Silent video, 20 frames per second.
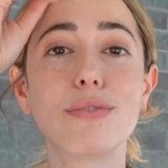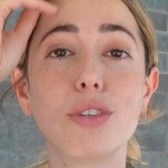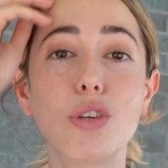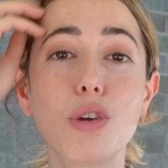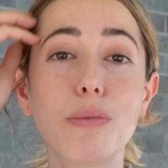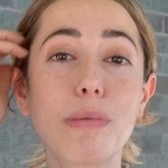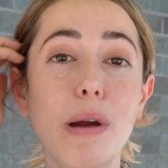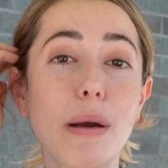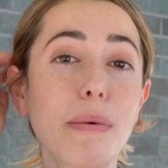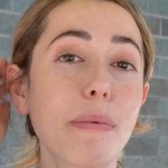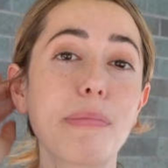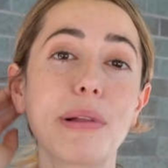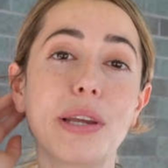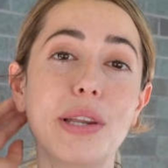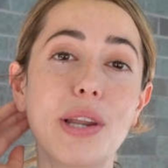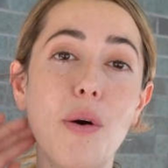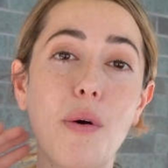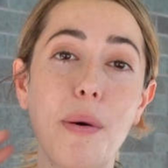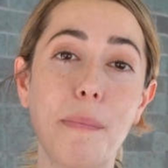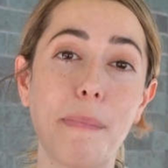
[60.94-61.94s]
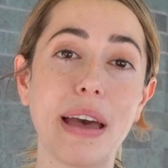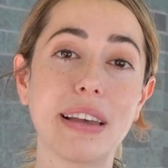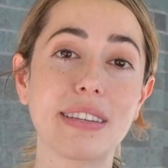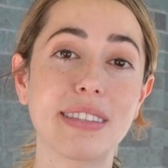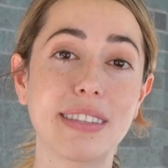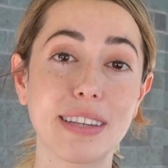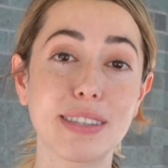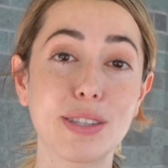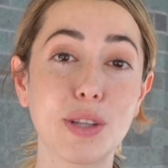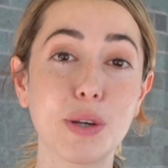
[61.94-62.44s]
You probably know it
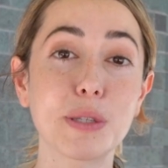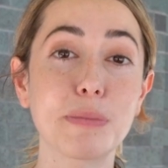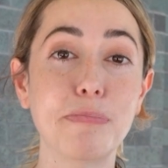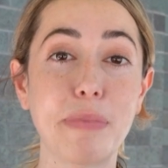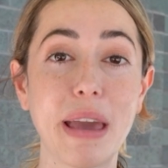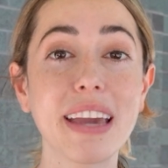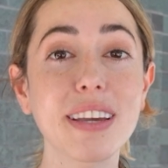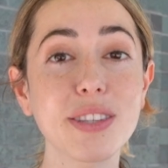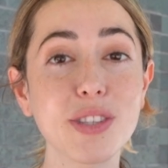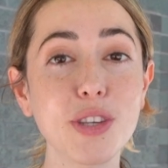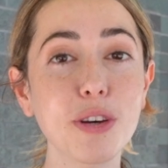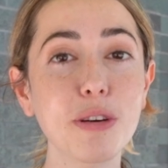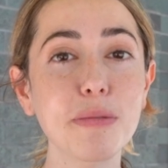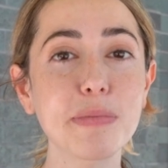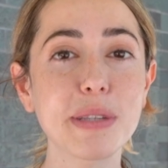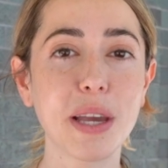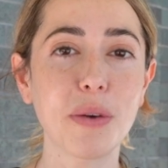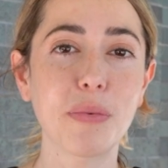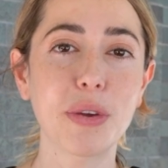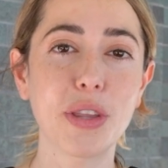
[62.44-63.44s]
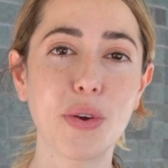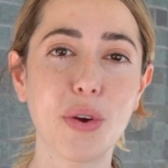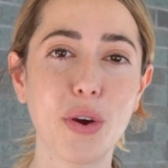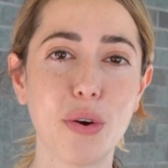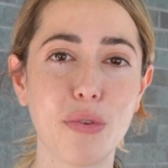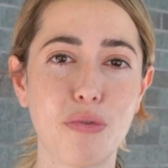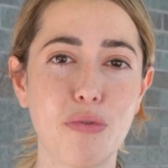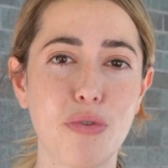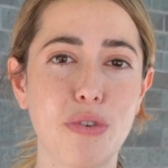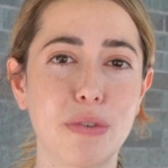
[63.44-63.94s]
best as those bank tubes, like when you go
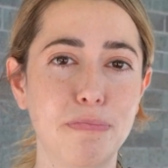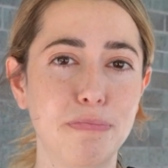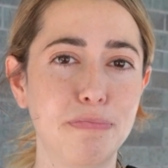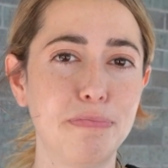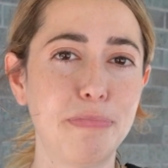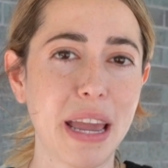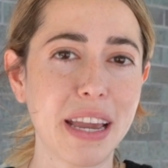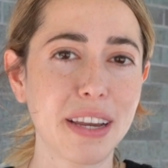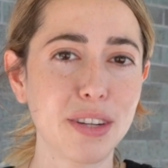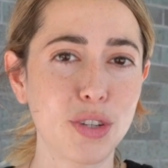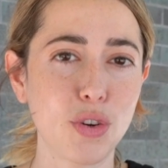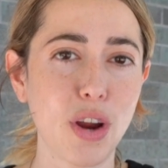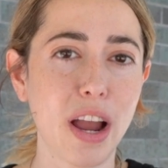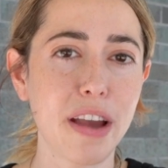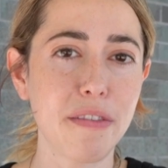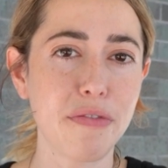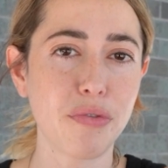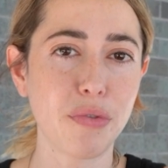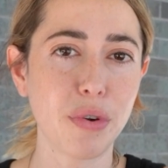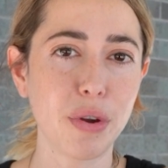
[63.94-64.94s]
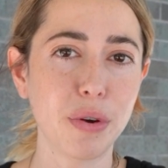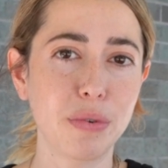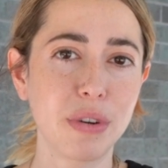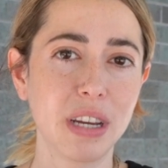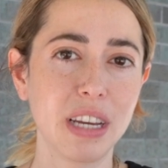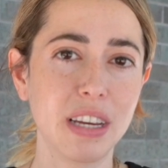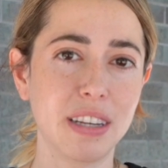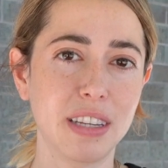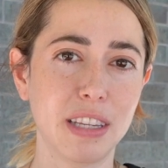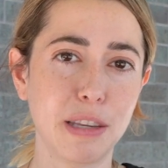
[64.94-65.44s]
through the bank drive-through,
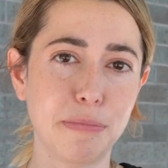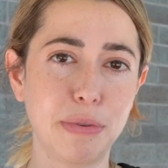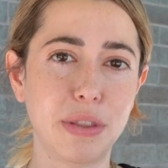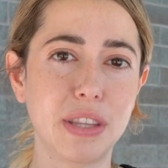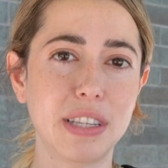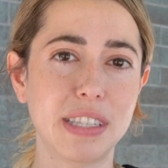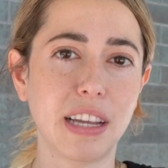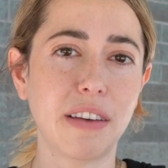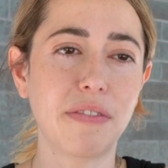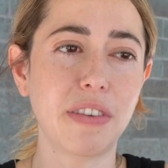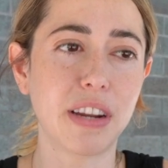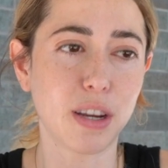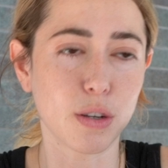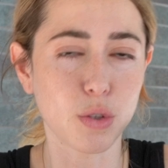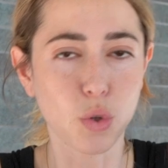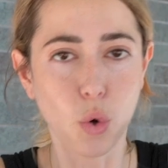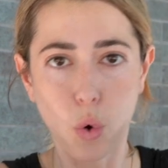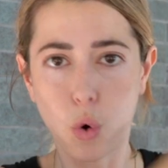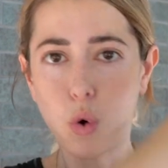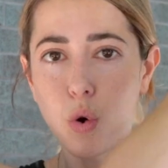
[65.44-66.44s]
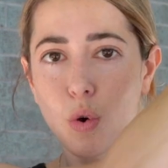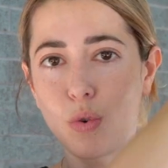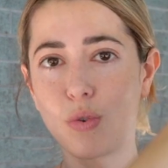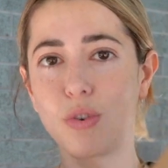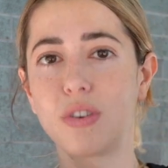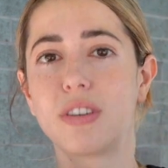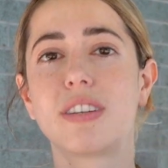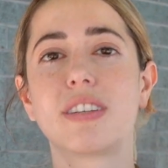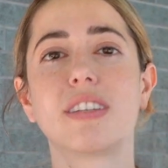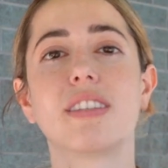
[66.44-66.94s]
you put the stuff in, it goes, whoosh.
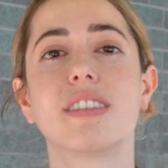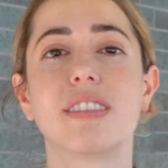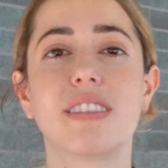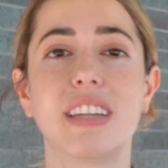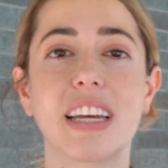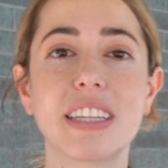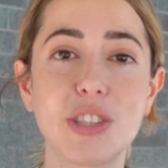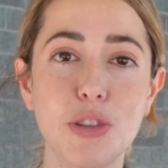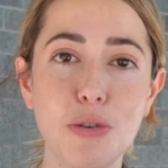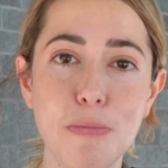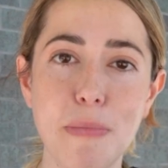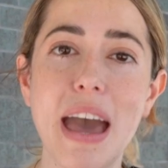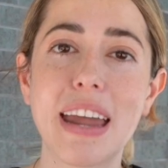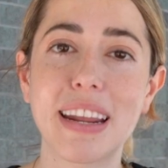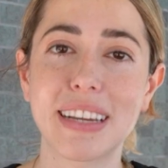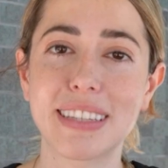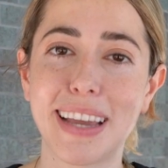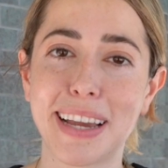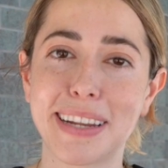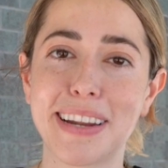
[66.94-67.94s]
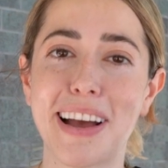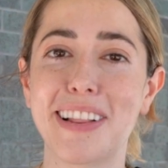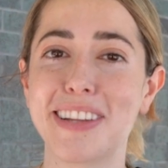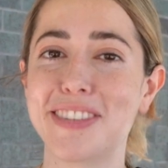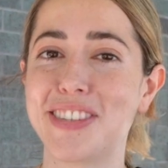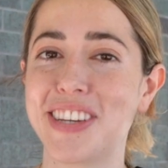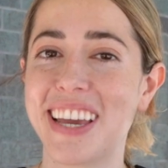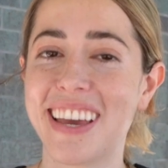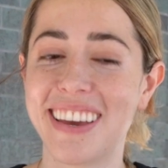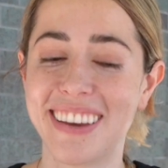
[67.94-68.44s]
That's pneumatic
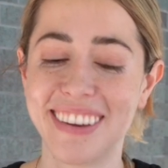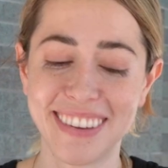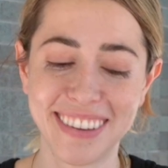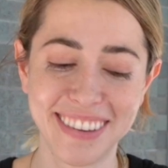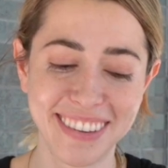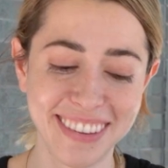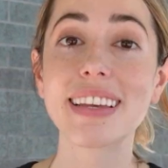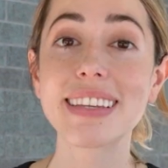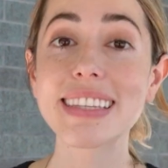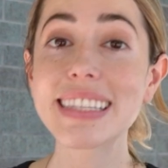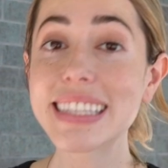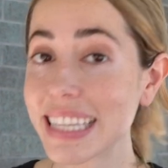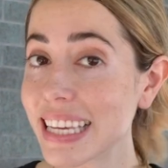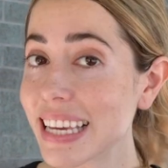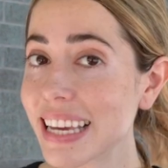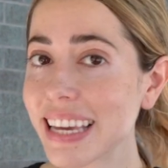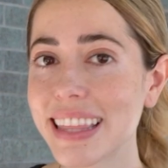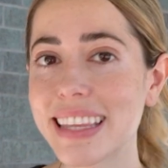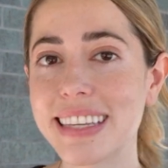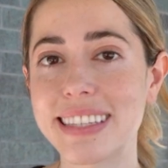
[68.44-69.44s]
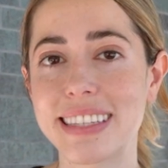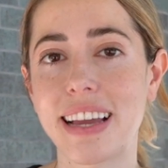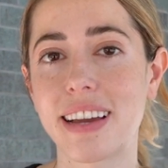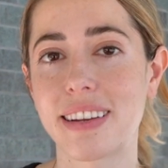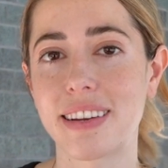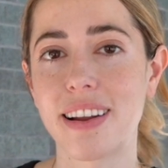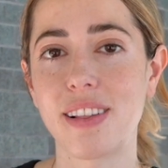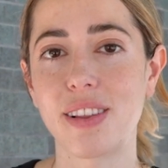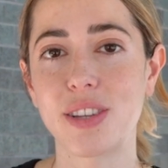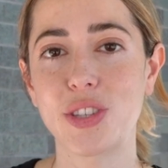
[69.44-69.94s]
technology. Seeing this
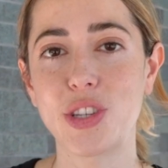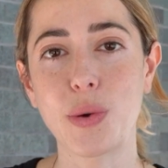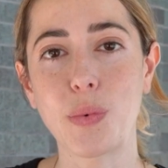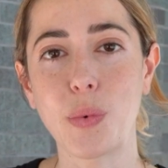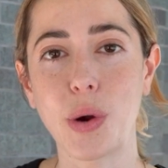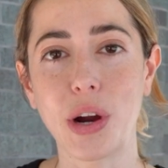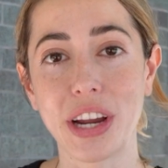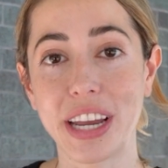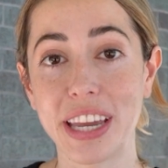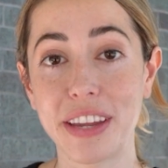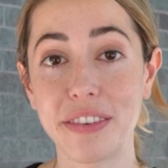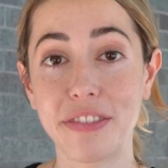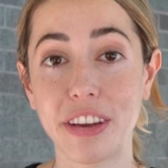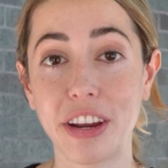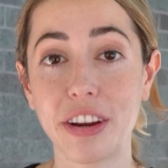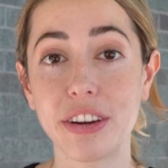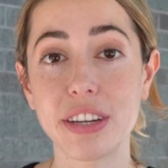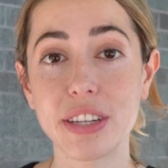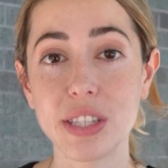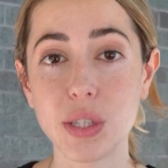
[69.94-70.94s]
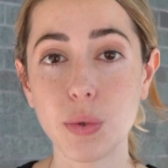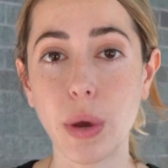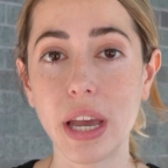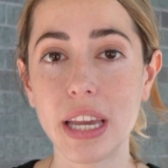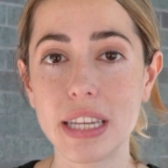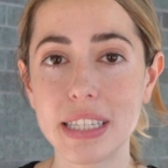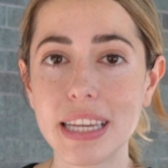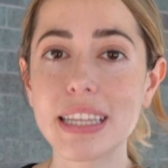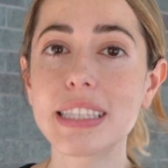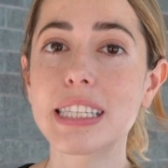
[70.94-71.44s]
technology work in various
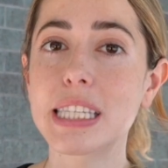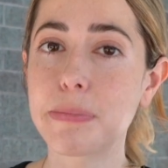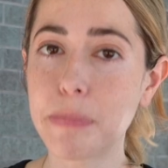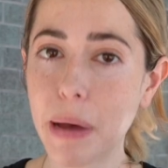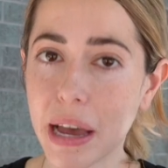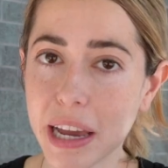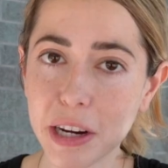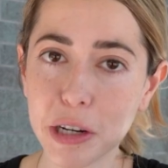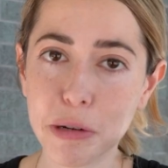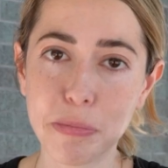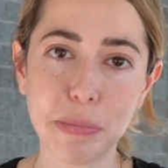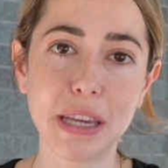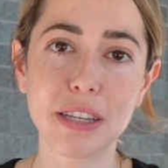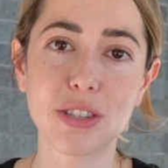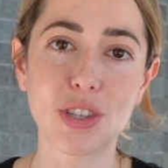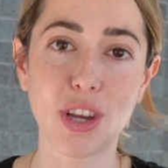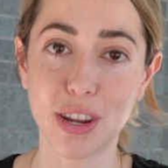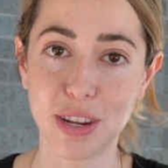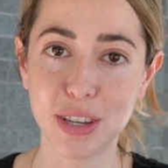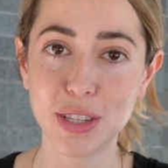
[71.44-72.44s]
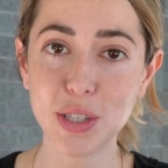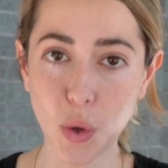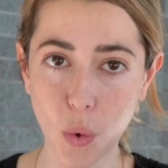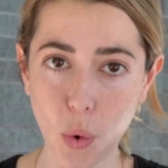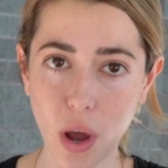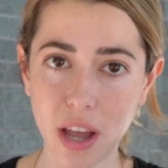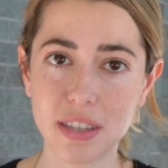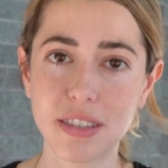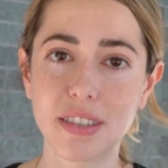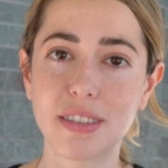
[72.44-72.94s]
ways inspired Beach on his
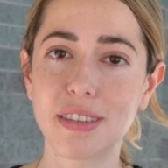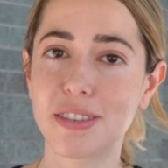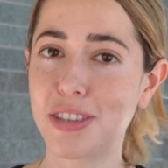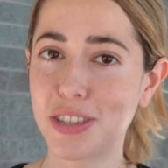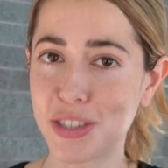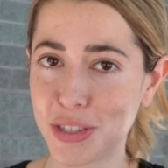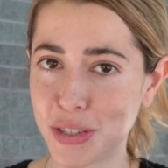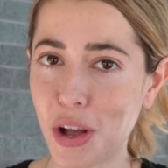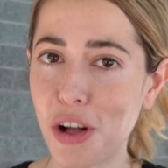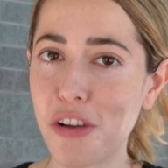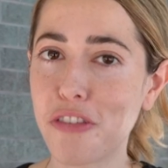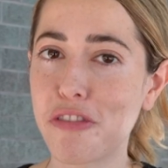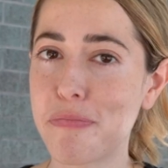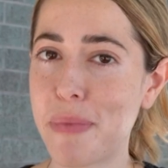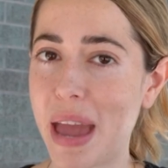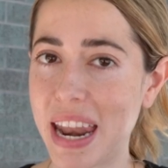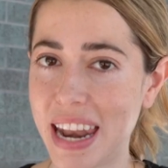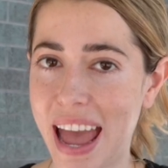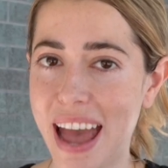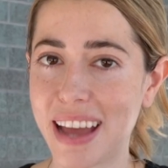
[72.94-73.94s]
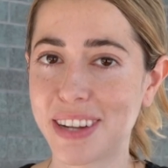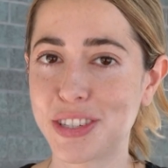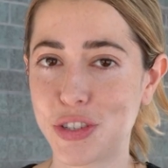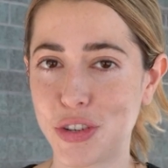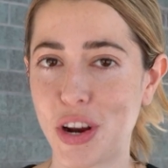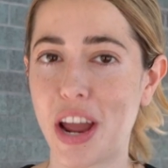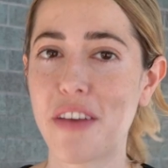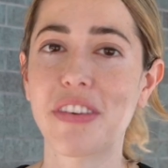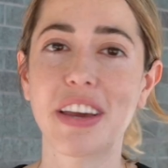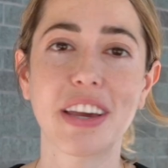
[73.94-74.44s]
quest to solve Manhattan
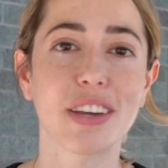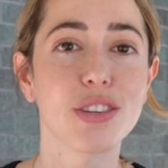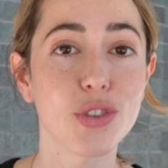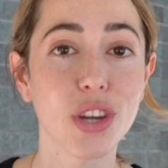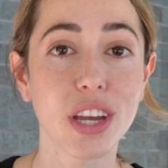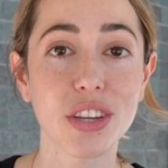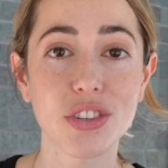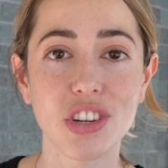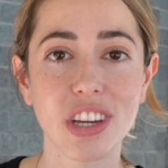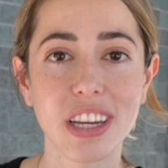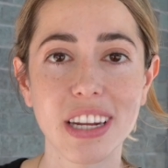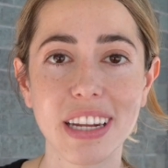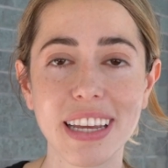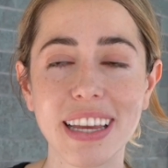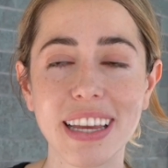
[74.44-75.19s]
traffic congestion.